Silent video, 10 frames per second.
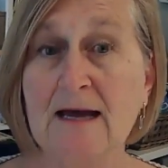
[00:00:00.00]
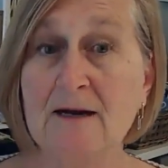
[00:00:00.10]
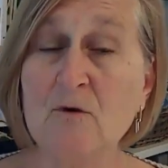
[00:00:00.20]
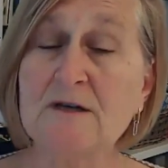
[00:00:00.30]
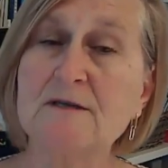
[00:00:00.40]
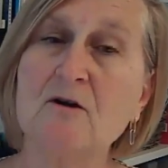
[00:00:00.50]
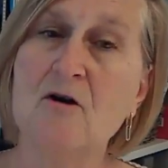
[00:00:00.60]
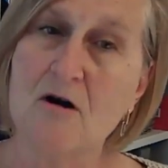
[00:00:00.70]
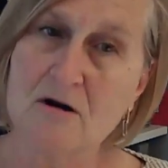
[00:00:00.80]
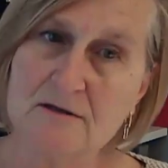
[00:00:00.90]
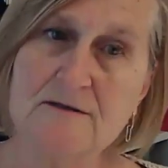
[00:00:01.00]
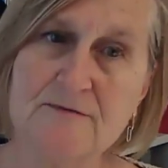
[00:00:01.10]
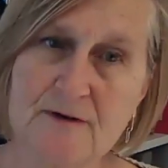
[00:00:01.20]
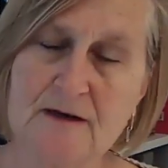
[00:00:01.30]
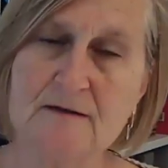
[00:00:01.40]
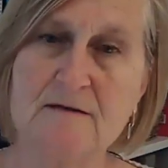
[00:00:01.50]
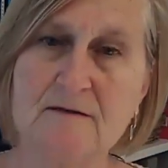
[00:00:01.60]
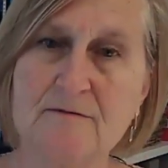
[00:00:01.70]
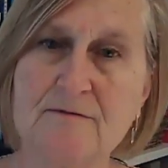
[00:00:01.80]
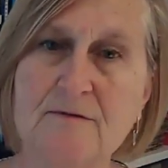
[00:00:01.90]
And it wasn't cost
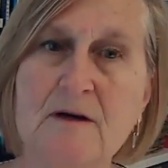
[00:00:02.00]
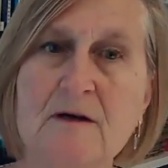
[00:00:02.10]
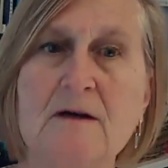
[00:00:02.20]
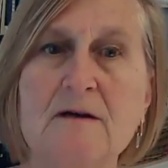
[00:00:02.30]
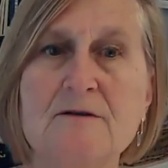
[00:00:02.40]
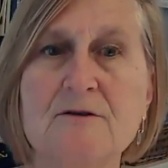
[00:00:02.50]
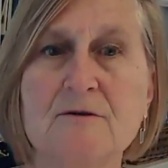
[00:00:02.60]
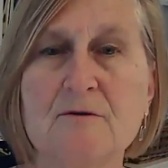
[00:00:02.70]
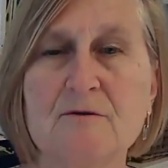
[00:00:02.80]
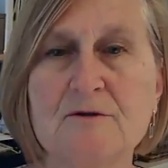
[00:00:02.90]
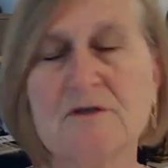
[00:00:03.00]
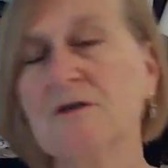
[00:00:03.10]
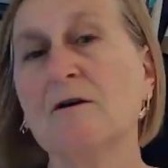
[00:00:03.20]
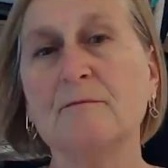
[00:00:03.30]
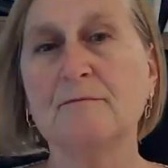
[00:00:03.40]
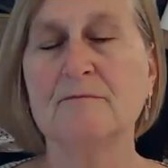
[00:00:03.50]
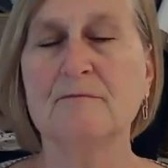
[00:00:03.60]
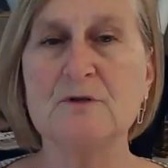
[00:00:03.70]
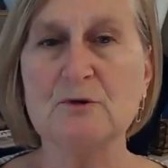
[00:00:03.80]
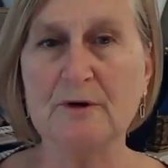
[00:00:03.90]
effective to start
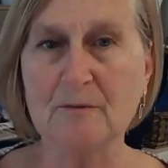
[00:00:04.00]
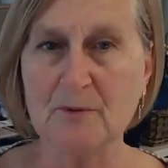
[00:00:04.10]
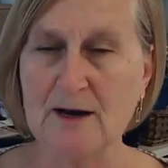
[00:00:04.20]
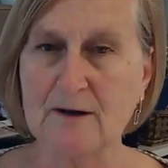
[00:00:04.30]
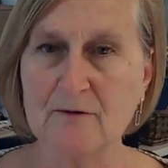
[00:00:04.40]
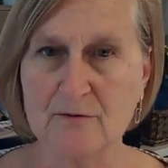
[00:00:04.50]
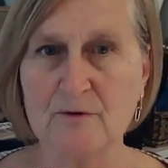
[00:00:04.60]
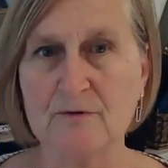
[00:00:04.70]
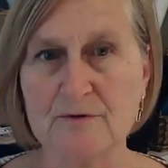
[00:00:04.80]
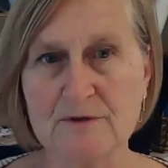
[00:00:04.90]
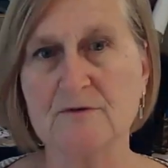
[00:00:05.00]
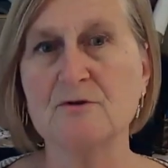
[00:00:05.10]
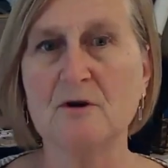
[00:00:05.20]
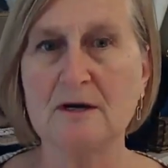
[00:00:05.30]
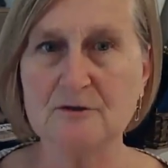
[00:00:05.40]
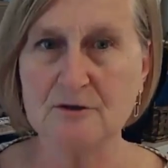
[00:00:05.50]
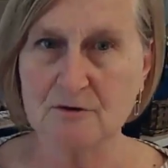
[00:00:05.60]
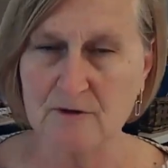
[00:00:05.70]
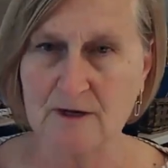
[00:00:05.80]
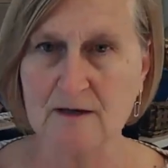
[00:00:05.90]
doing breakthroughs and trying to
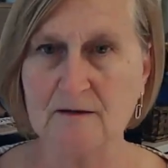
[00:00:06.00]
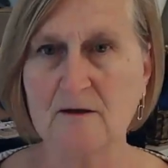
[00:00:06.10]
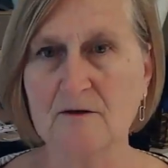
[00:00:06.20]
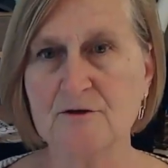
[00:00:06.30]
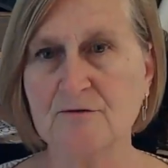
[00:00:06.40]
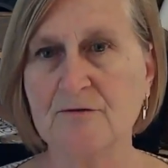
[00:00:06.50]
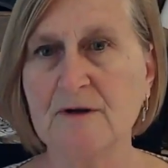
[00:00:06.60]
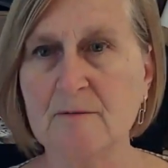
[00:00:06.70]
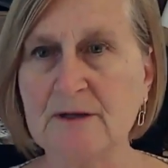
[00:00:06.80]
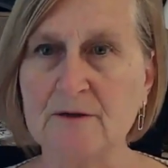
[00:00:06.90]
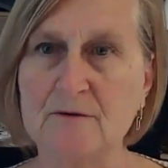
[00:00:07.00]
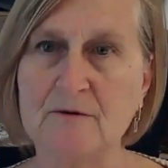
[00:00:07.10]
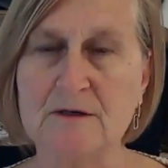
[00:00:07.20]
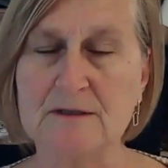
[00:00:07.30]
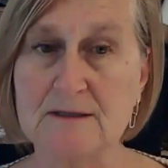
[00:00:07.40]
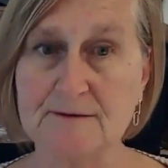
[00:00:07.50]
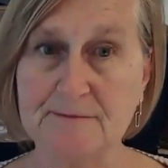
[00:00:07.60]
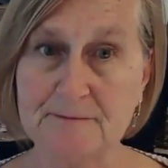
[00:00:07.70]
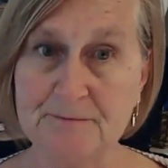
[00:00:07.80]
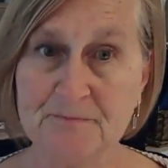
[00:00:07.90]
create large family units.
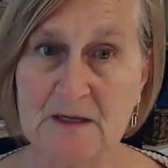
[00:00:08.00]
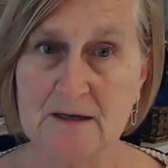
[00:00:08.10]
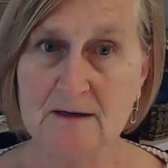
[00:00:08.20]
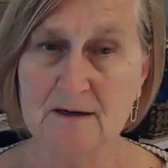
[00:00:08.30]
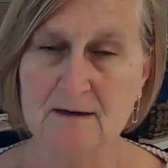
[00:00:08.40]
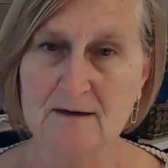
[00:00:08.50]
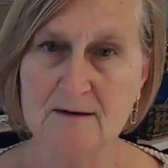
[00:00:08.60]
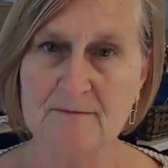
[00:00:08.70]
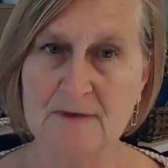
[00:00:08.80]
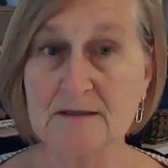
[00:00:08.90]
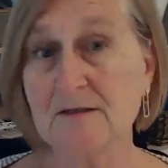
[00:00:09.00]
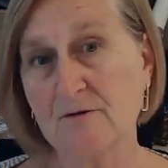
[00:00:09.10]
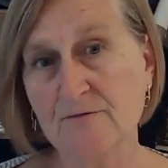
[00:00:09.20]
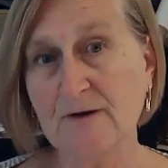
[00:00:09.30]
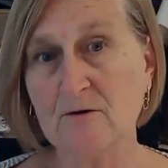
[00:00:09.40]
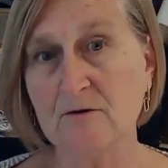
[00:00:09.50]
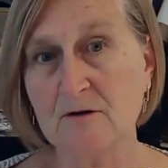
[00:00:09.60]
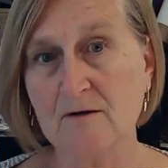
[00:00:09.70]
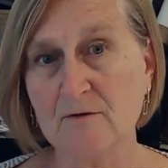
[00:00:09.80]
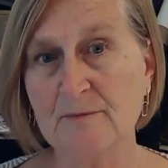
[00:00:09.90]
And so the federal
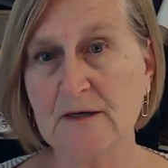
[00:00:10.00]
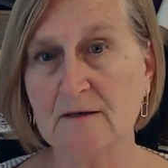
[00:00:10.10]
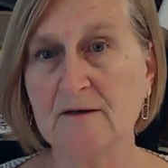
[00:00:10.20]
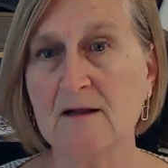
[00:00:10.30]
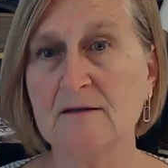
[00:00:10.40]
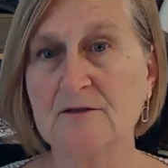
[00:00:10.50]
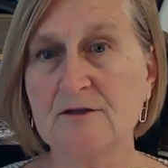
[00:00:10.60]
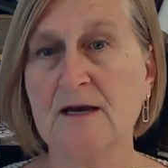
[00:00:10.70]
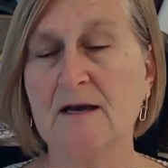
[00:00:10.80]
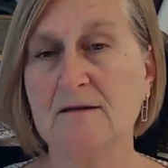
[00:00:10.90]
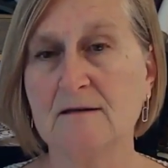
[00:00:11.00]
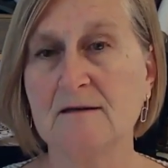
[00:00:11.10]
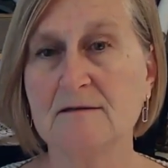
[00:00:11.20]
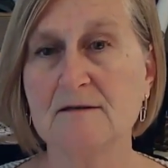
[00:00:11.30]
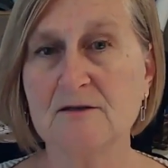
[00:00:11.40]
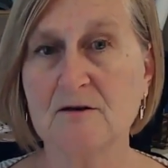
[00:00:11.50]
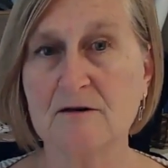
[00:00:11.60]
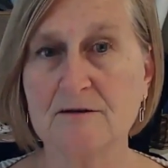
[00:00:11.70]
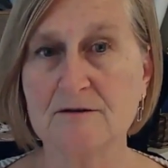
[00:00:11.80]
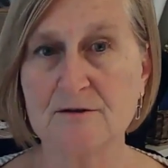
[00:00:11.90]
government acknowledged that and
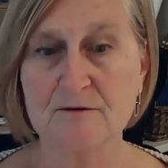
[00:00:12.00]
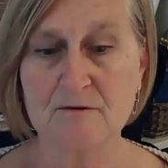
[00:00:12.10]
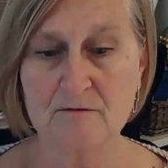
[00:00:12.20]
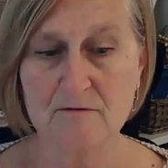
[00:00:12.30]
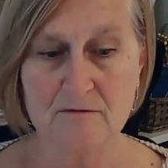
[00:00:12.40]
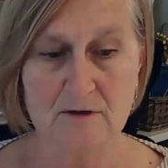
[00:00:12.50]
started to